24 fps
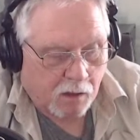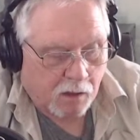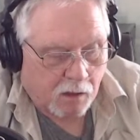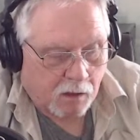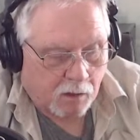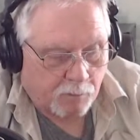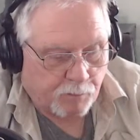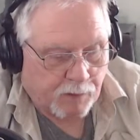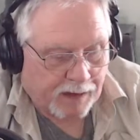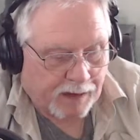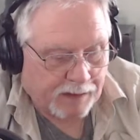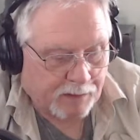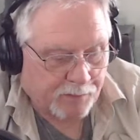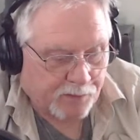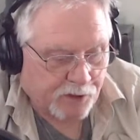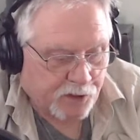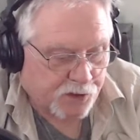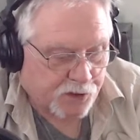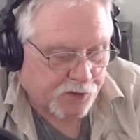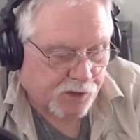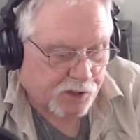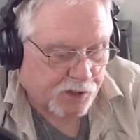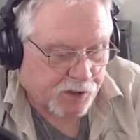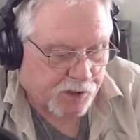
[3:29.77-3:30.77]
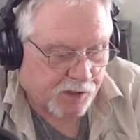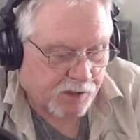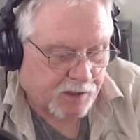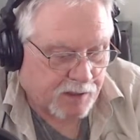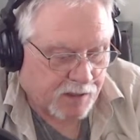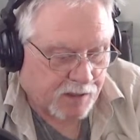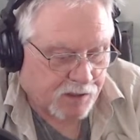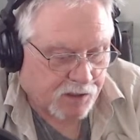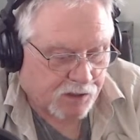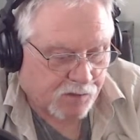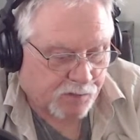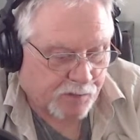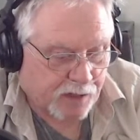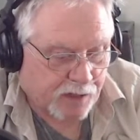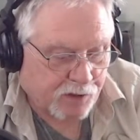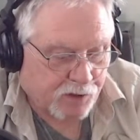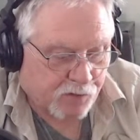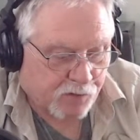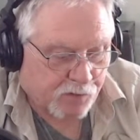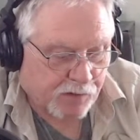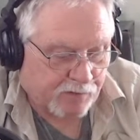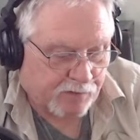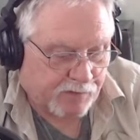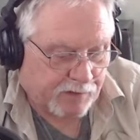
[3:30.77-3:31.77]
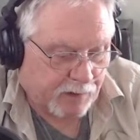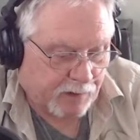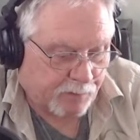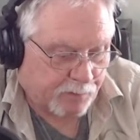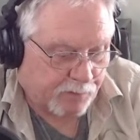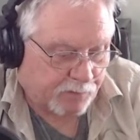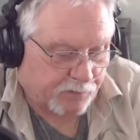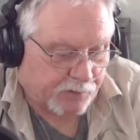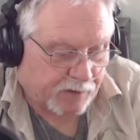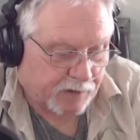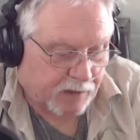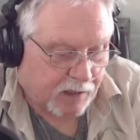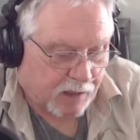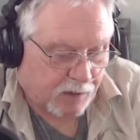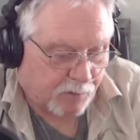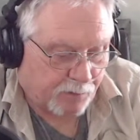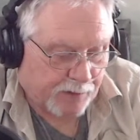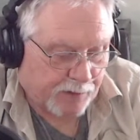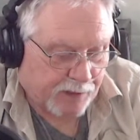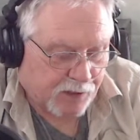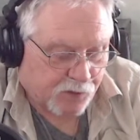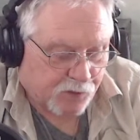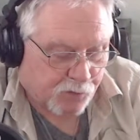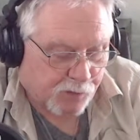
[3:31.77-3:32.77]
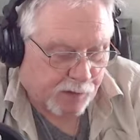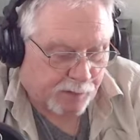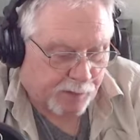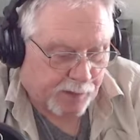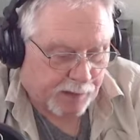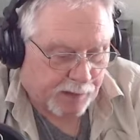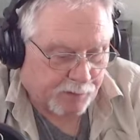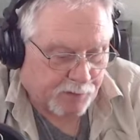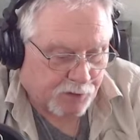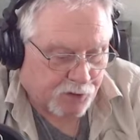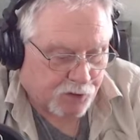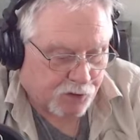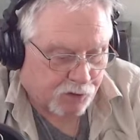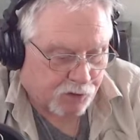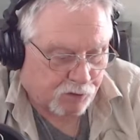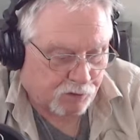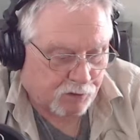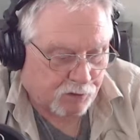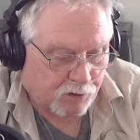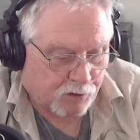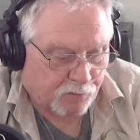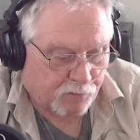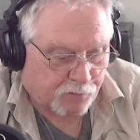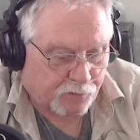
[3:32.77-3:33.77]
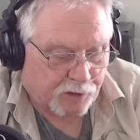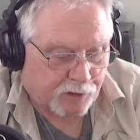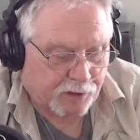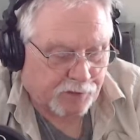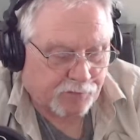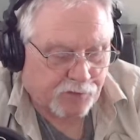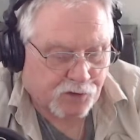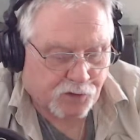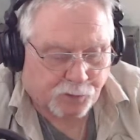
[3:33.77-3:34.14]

Biden administration announces major revamp of income-based repayment student loan forgiveness